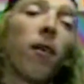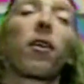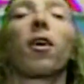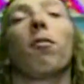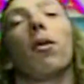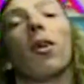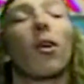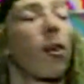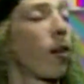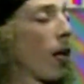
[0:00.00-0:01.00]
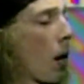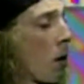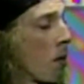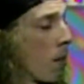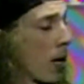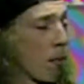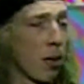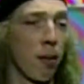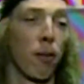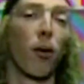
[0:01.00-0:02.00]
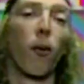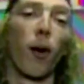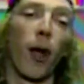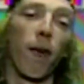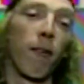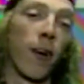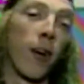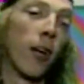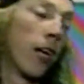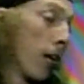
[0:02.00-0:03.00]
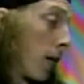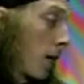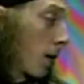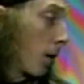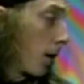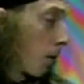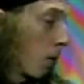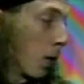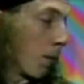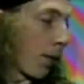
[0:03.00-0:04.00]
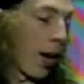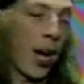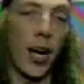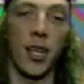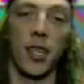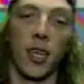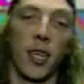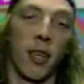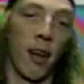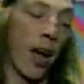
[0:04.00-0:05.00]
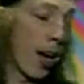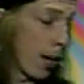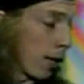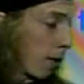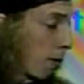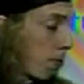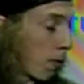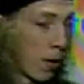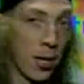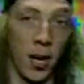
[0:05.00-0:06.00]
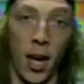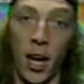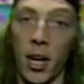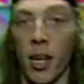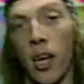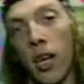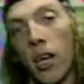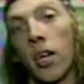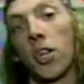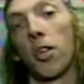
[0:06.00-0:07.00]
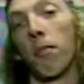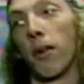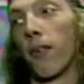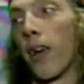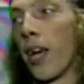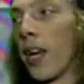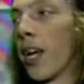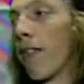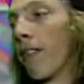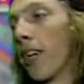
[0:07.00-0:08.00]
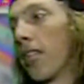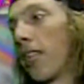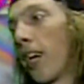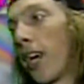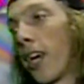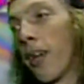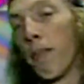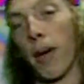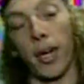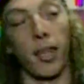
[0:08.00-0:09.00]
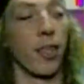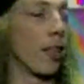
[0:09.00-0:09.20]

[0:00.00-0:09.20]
it's going to be a little cloudy maybe, but whatever. Still really warm with a high of 69, a low of 49. Should be great. Have a nice day. Back to the